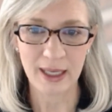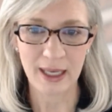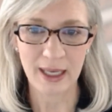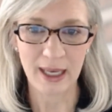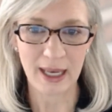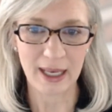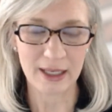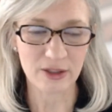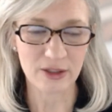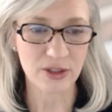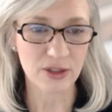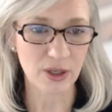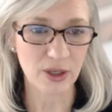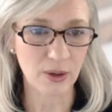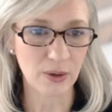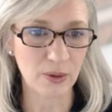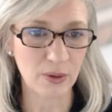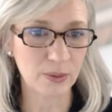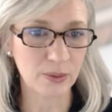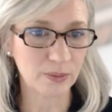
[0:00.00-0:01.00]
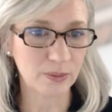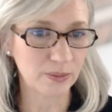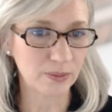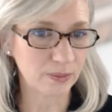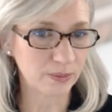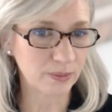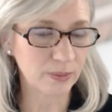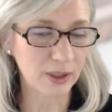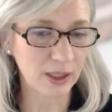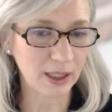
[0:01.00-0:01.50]
And so,
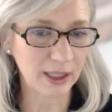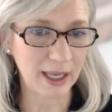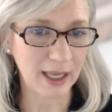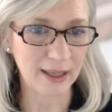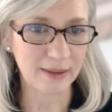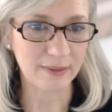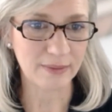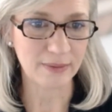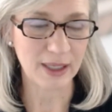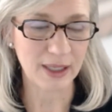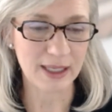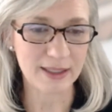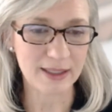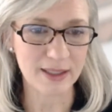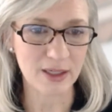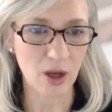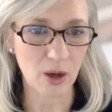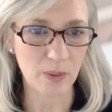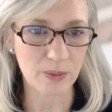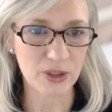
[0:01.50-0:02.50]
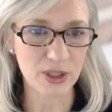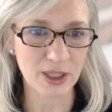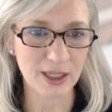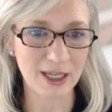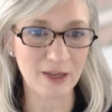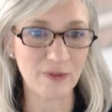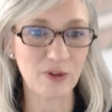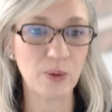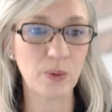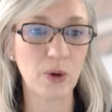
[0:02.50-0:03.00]
again, it's an option
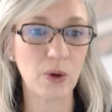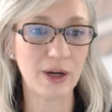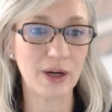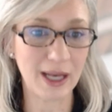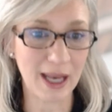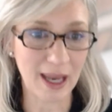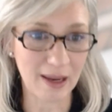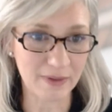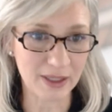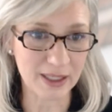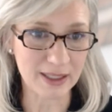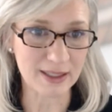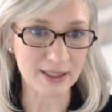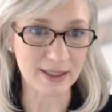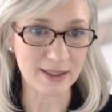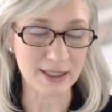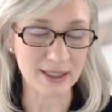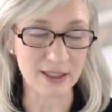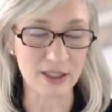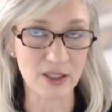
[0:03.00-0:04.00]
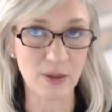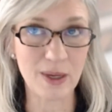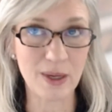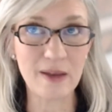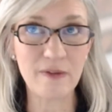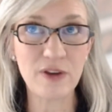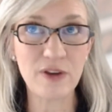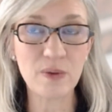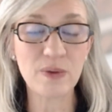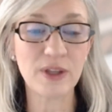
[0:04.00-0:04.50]
if you already have it existing. So
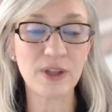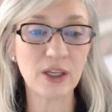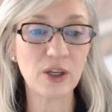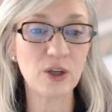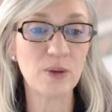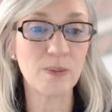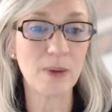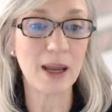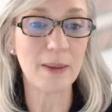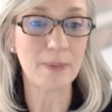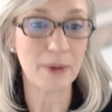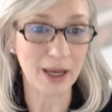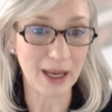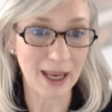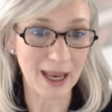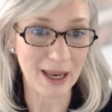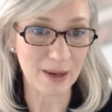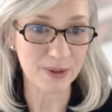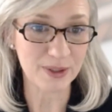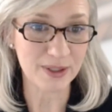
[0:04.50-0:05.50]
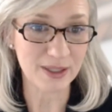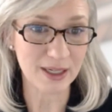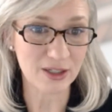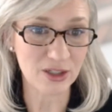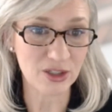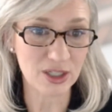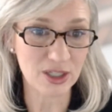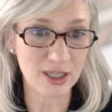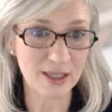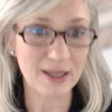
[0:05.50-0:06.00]
if you think you might buy a house
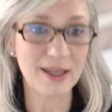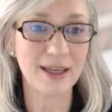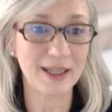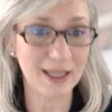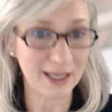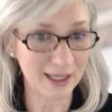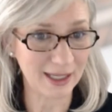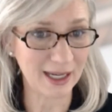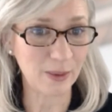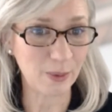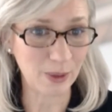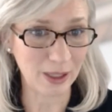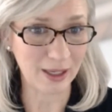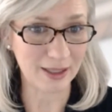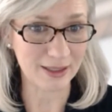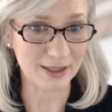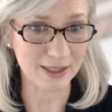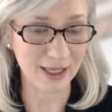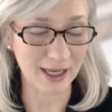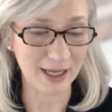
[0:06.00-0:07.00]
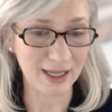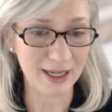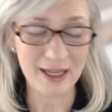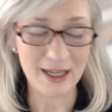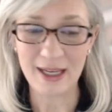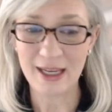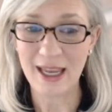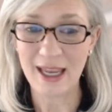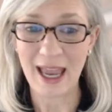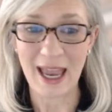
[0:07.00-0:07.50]
next year, get an equity line today.
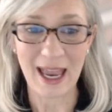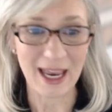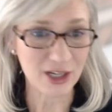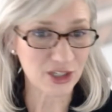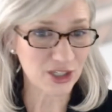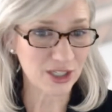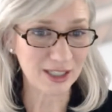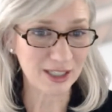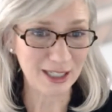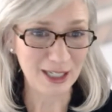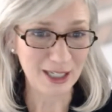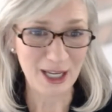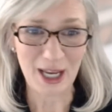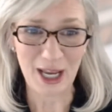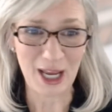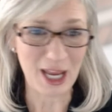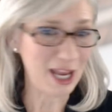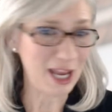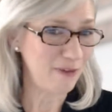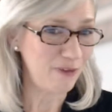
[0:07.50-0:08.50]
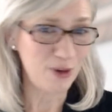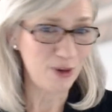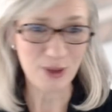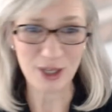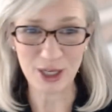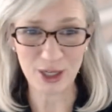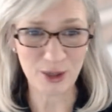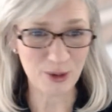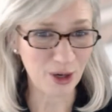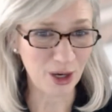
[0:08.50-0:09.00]
Actually, if you
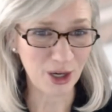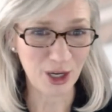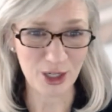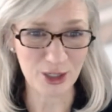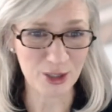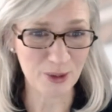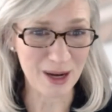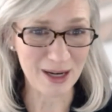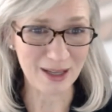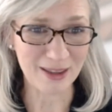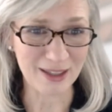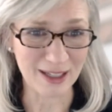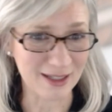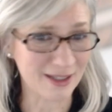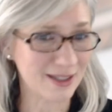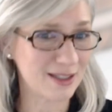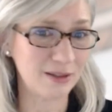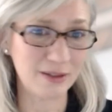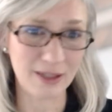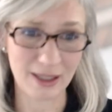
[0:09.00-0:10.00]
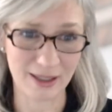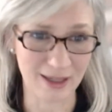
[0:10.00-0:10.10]
think you're not going to do anything, still get an